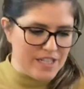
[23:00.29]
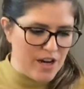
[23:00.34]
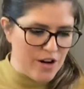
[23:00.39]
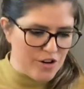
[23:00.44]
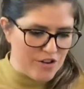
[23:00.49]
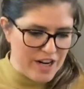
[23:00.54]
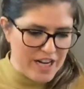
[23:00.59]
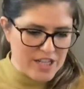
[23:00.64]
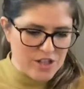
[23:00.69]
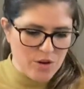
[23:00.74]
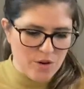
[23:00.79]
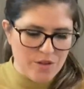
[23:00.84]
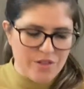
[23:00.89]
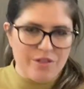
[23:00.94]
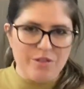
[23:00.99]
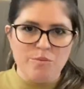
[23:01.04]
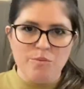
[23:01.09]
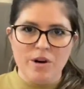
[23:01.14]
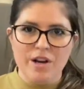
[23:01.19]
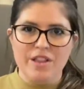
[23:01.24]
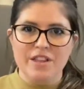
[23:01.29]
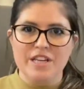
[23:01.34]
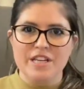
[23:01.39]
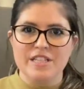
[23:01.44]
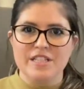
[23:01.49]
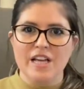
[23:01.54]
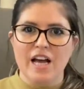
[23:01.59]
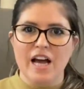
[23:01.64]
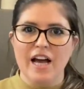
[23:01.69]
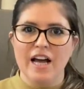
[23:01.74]
Now, Grace got one of
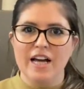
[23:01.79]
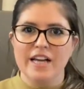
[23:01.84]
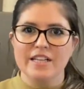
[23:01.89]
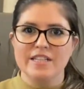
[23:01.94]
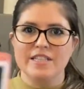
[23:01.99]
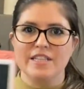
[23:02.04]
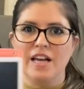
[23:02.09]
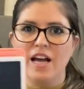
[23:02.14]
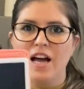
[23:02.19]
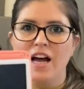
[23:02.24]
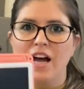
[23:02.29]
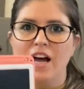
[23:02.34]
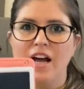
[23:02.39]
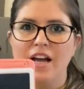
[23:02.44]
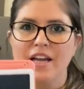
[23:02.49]
these as a